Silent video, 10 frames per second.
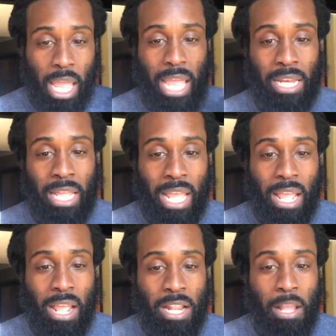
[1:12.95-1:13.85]
and
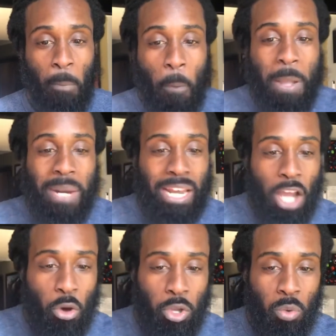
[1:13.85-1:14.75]
the more people that
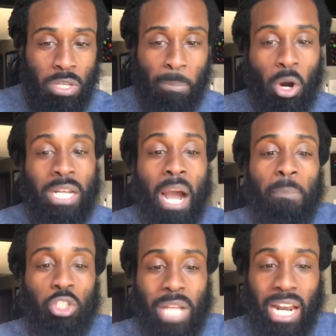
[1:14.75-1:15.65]
know you, the more
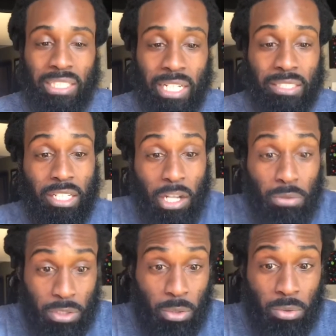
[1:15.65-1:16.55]
numbers you got a chance to go
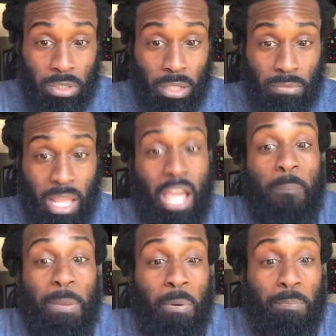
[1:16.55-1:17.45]
through to
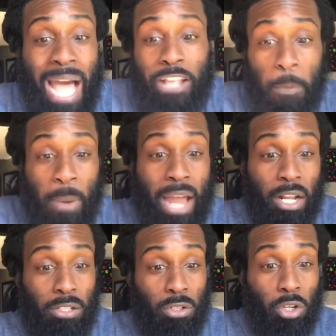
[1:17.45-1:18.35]
help people buy your
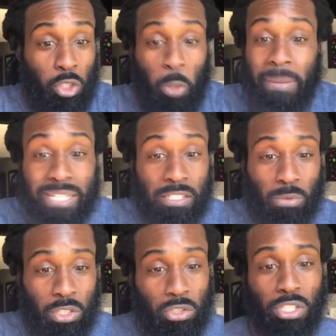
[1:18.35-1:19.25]
product or do business with you.